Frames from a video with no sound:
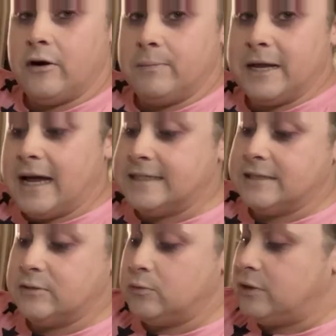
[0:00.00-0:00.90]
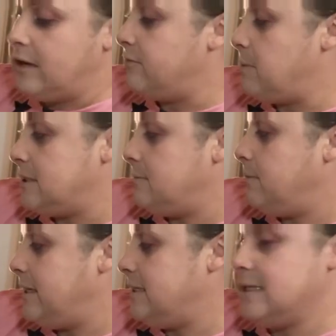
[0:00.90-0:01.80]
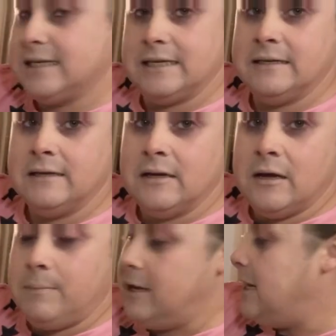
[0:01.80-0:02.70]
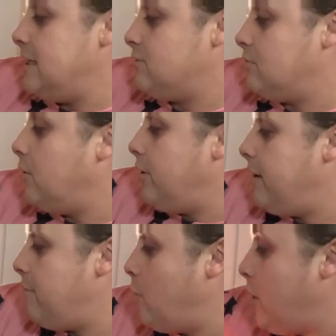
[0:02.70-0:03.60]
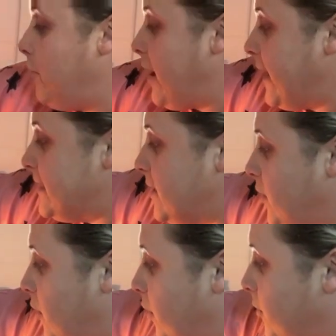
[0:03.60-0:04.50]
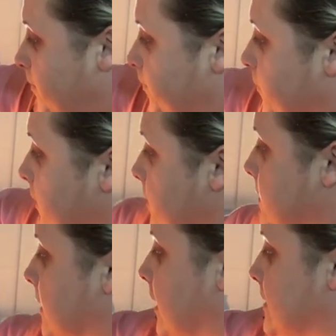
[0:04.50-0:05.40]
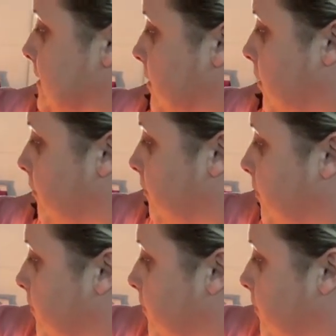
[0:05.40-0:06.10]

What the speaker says: I'll be adding all the other bits and pieces in bit later on, and then while that is on, so that's on for